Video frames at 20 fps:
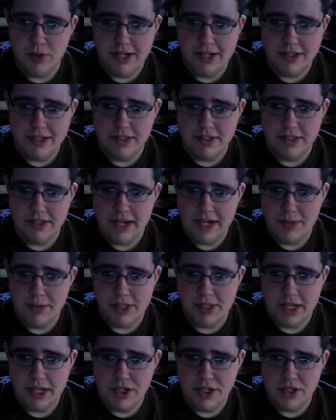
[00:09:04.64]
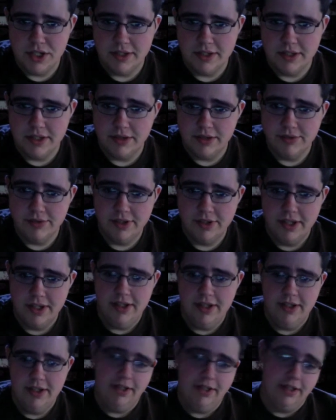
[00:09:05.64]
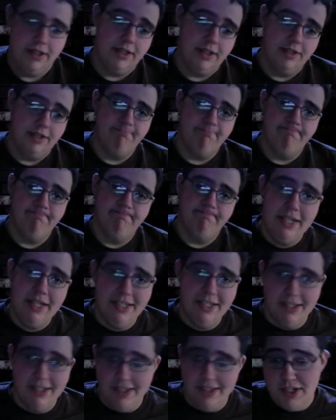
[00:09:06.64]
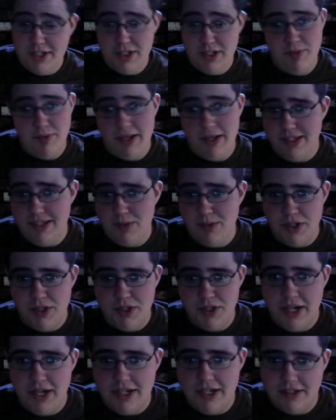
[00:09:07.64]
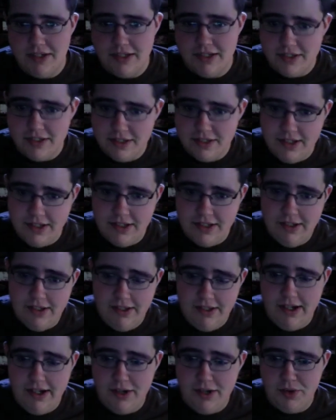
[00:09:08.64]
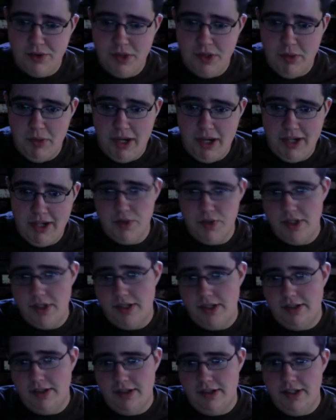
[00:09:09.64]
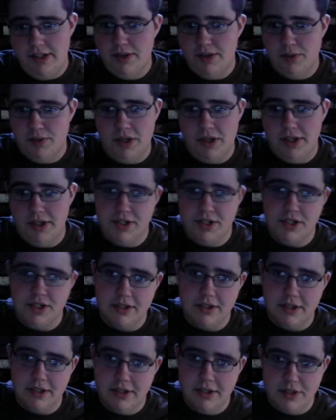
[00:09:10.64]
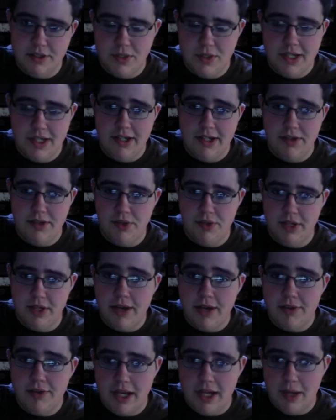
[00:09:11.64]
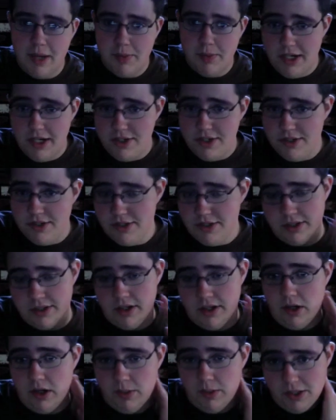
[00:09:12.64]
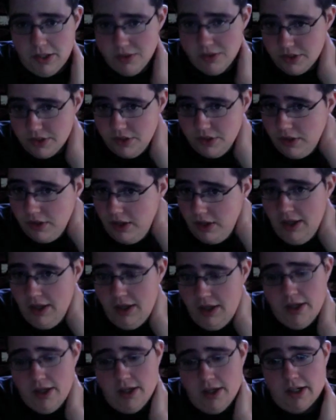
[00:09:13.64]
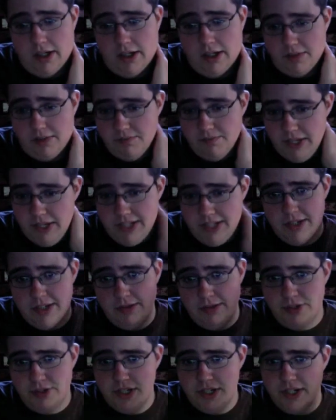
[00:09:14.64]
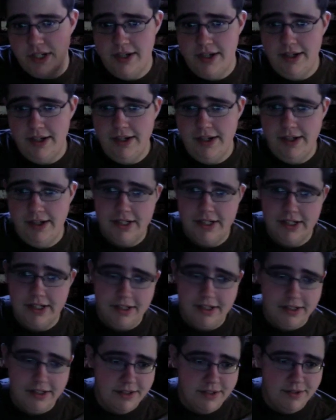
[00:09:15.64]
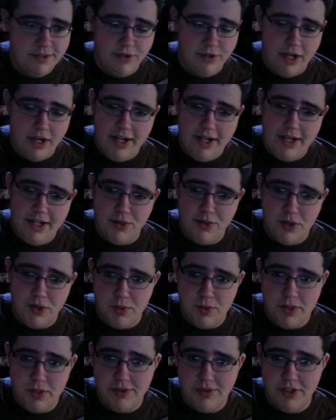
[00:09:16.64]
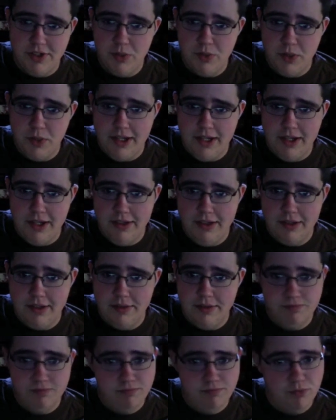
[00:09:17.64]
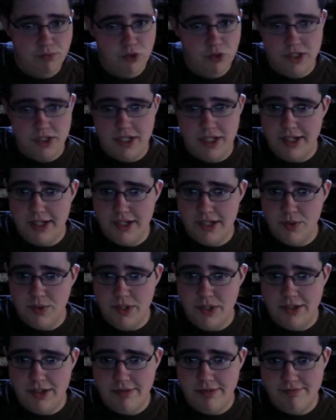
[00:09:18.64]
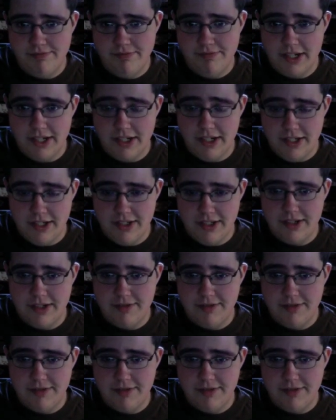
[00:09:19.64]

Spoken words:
to the application stuff. Basically, it just depends on what you guys like to see. I don't really mind doing either one. It's just that this week I didn't really have any applications to talk about. So that's it for today. It's Friday, so I hope you have a good weekend, and we'll see you next week. Take it easy.